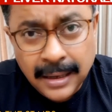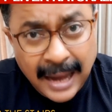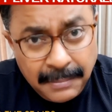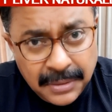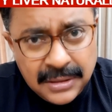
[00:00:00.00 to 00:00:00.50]

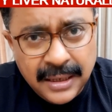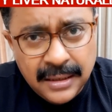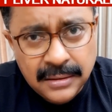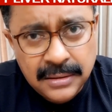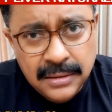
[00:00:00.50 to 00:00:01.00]
Climb the
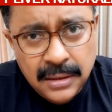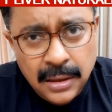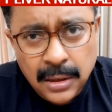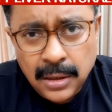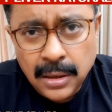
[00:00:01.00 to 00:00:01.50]
stairs.
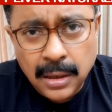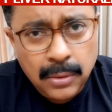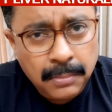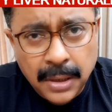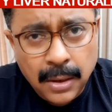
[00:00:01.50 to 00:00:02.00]

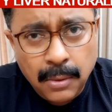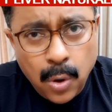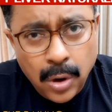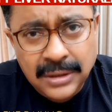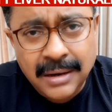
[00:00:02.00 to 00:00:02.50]

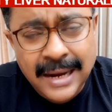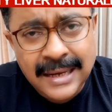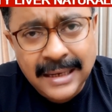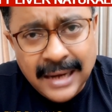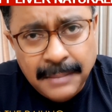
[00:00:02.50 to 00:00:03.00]
Hold the
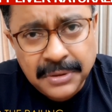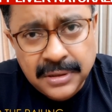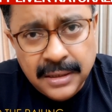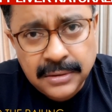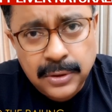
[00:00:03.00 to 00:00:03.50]
railing and climb the
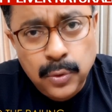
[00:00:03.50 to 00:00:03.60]
stairs.